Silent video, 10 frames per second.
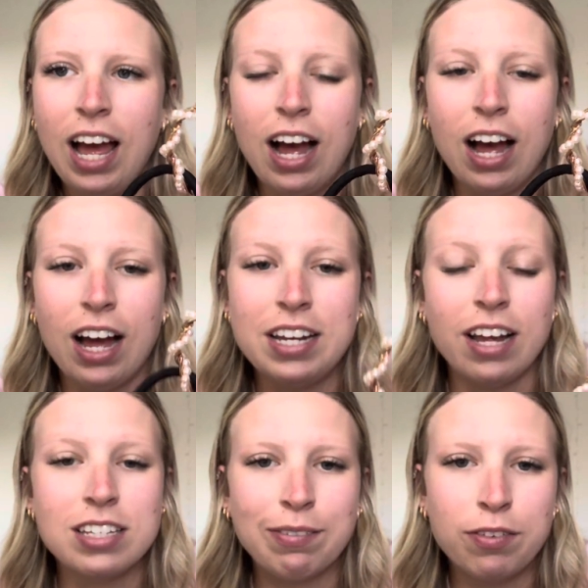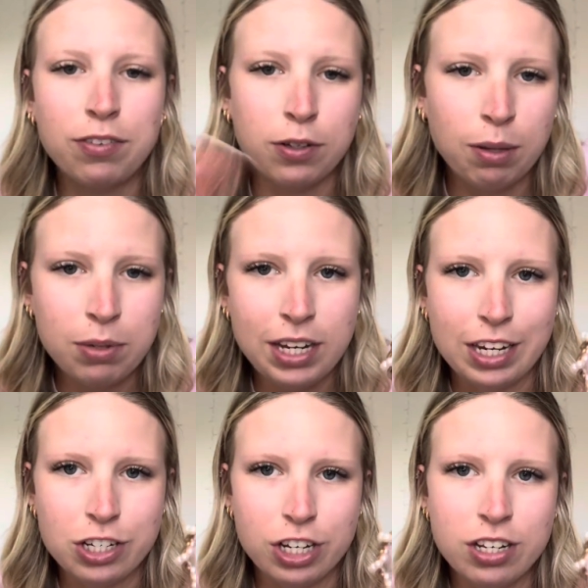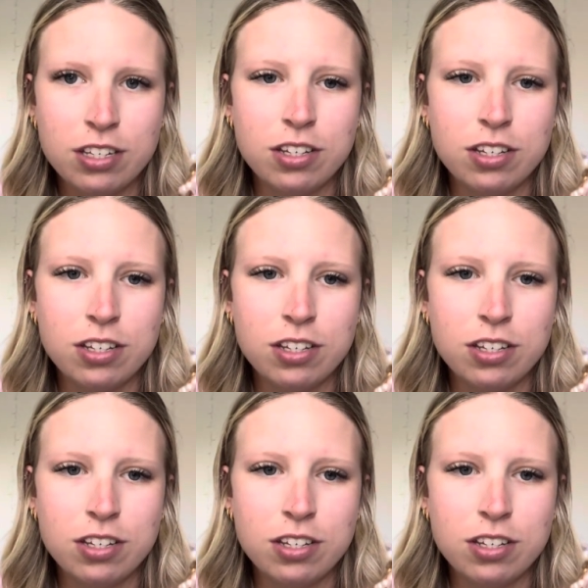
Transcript: it does have a few limitations.